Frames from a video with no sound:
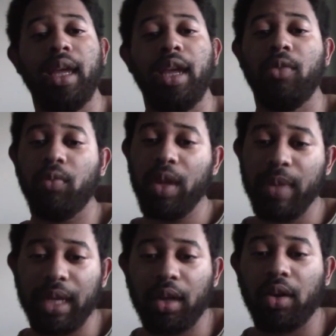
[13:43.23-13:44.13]
and
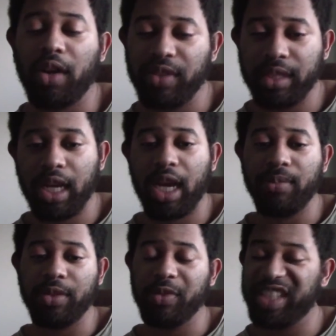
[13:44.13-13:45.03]
women are
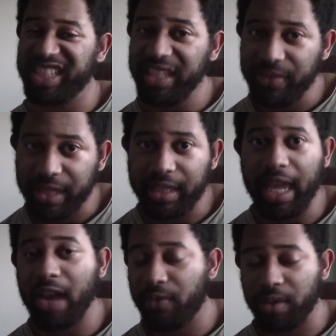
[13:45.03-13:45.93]
oftentimes receiving the
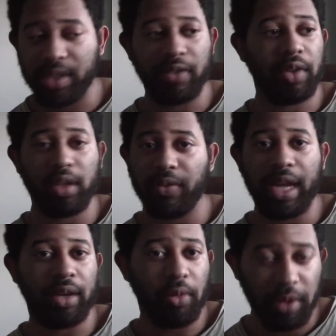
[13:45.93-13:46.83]
efforts of all of
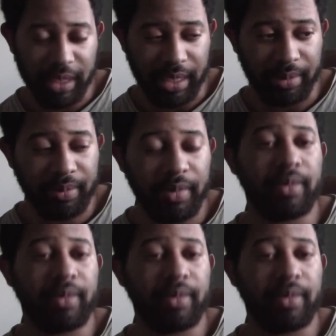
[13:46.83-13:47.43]
that courting